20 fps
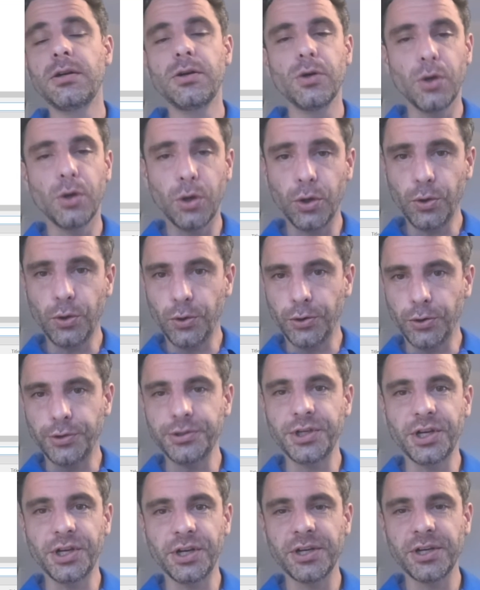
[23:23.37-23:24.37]
old
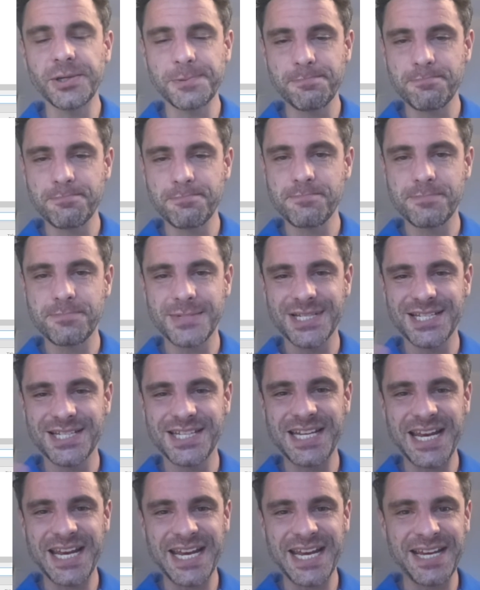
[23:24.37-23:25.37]

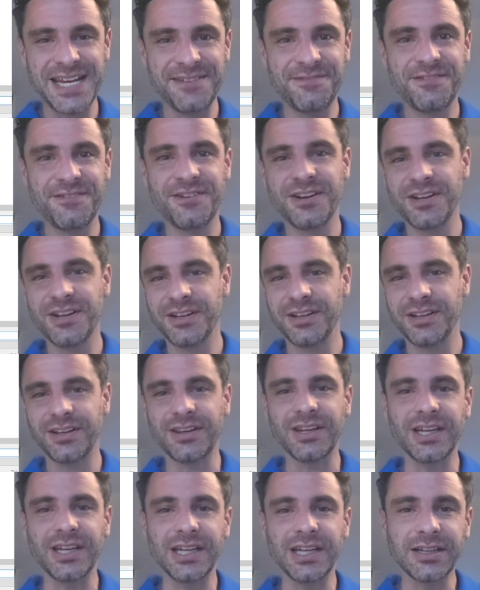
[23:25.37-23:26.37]
save
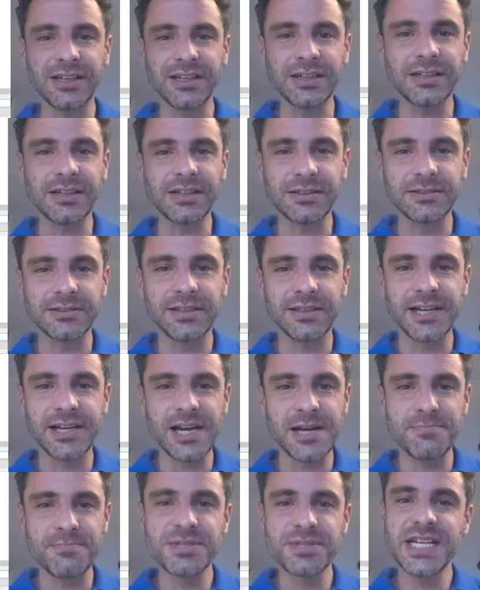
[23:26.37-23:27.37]
thing. Like,
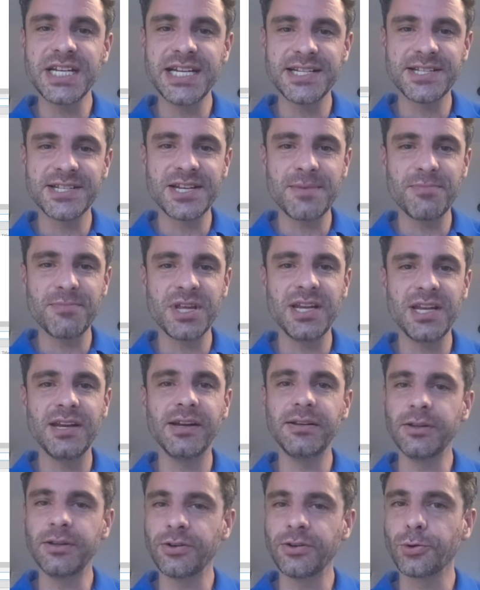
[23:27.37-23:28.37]
I'm seeing something that
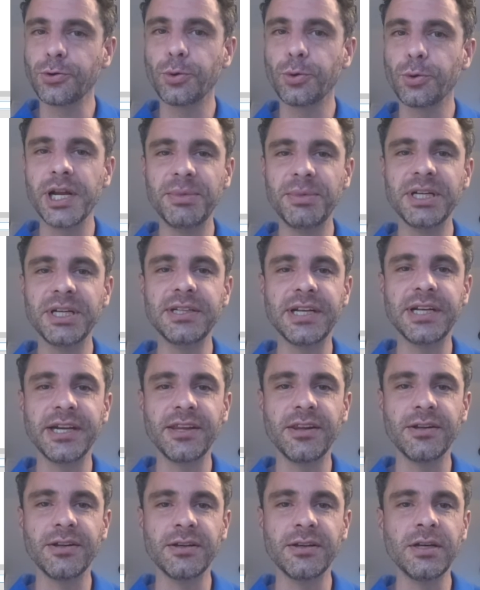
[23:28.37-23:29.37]
looks quite a bit like
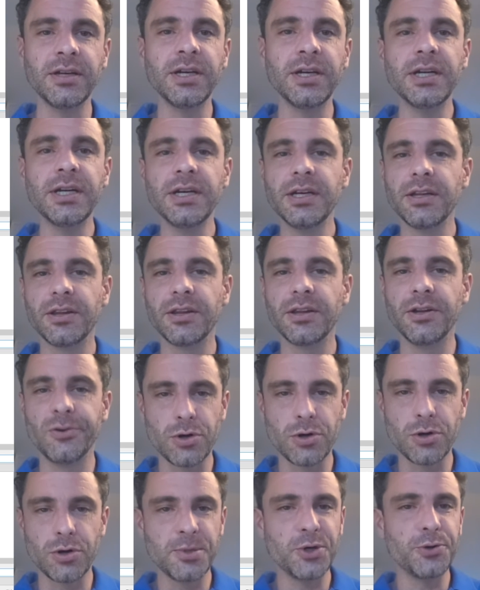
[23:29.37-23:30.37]
the
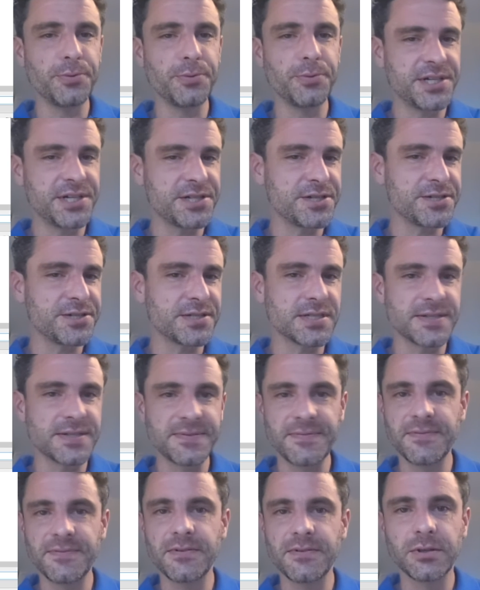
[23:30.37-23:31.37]
normal Windows
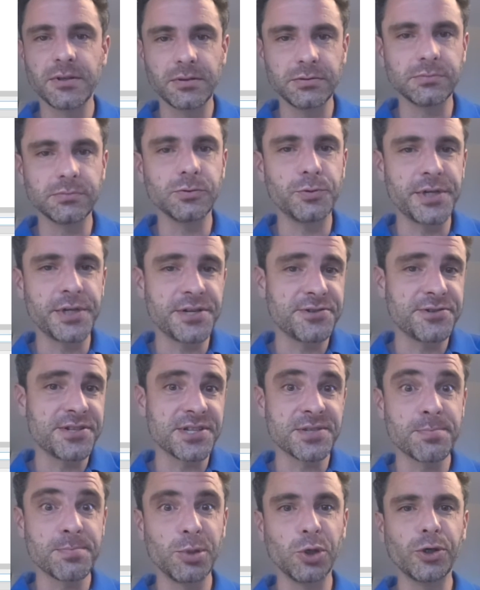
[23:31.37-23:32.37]

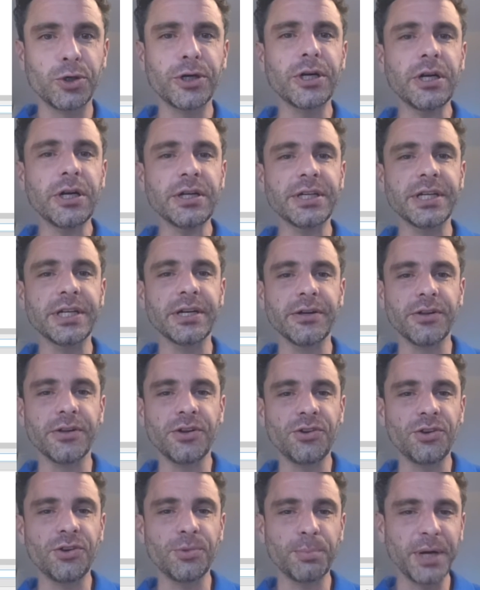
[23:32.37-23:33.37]
Explorer. You know,
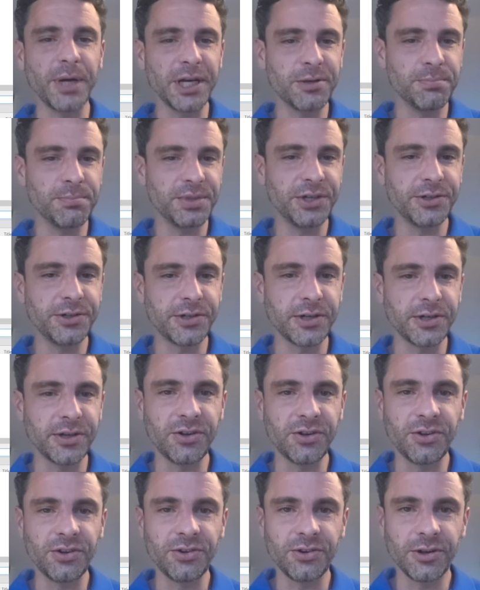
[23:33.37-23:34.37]
this is my computer.
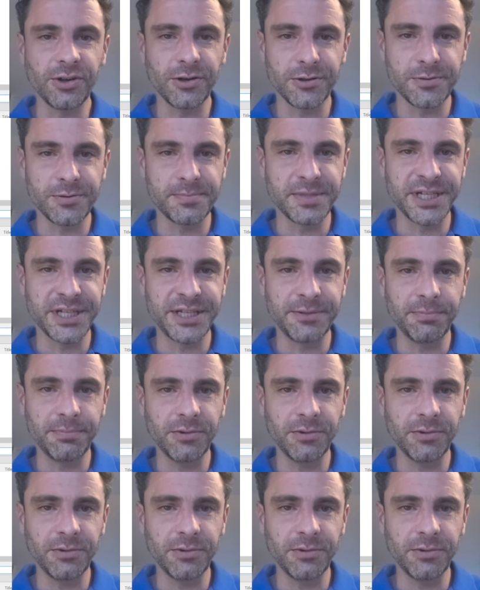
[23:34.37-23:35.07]
This is all my